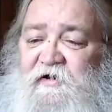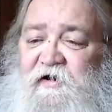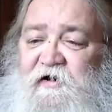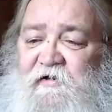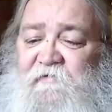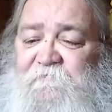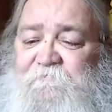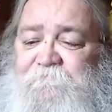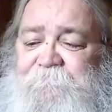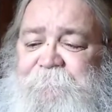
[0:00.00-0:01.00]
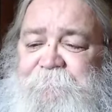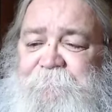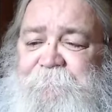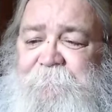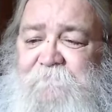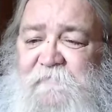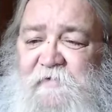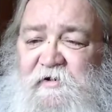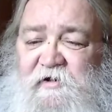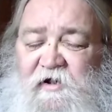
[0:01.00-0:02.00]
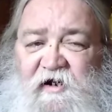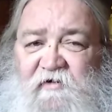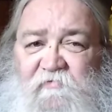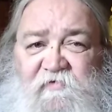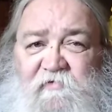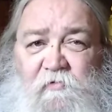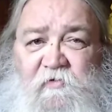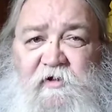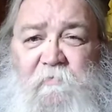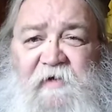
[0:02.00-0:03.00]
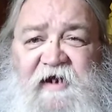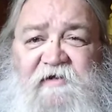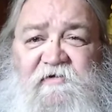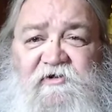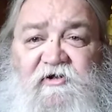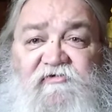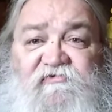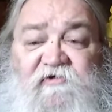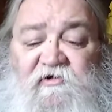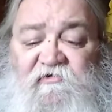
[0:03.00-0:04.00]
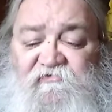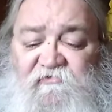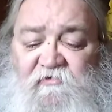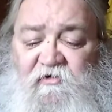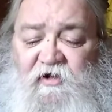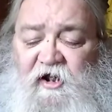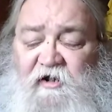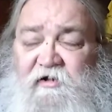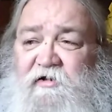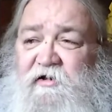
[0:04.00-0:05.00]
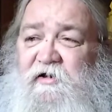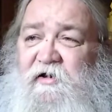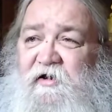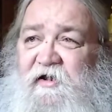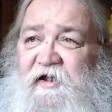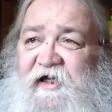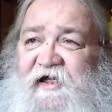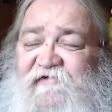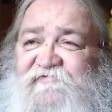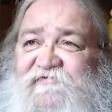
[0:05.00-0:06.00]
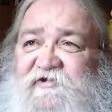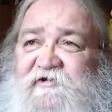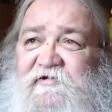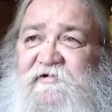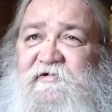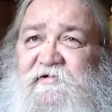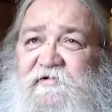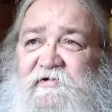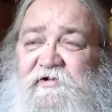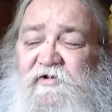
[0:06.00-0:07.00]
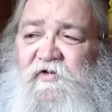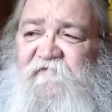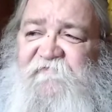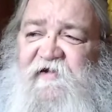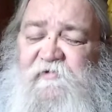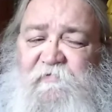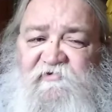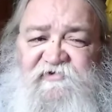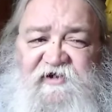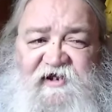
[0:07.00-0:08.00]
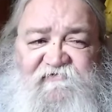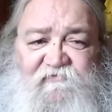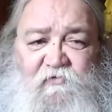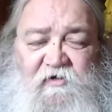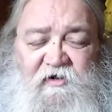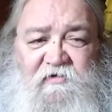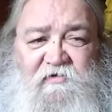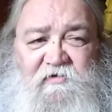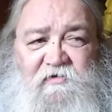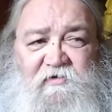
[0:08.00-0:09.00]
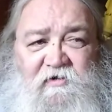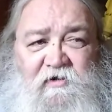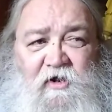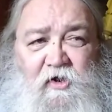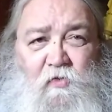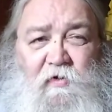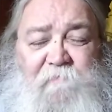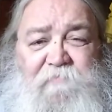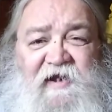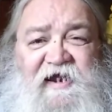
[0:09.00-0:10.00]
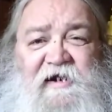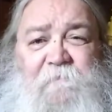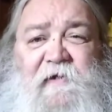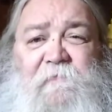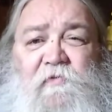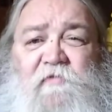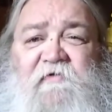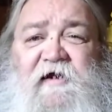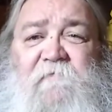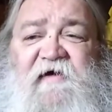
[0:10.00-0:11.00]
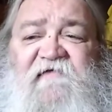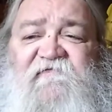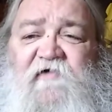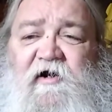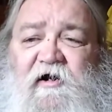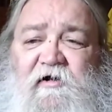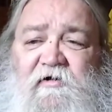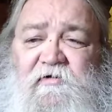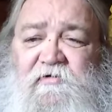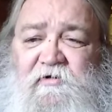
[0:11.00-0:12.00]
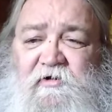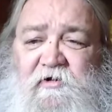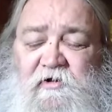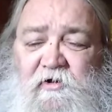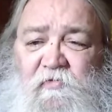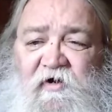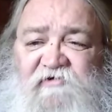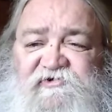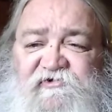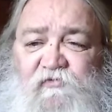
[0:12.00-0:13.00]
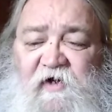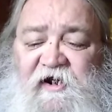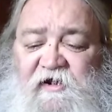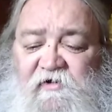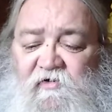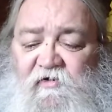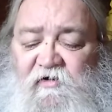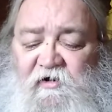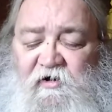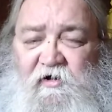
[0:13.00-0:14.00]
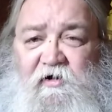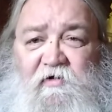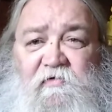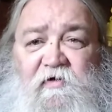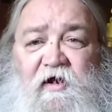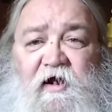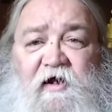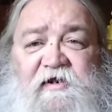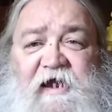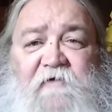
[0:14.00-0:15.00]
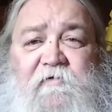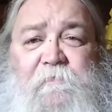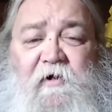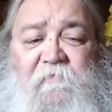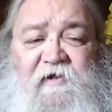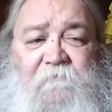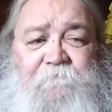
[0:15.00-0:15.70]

um, uh, we go we go back years and years online, asked on Facebook. She asked what what blade people would recommend for her while she's waiting on her uh, carry permit.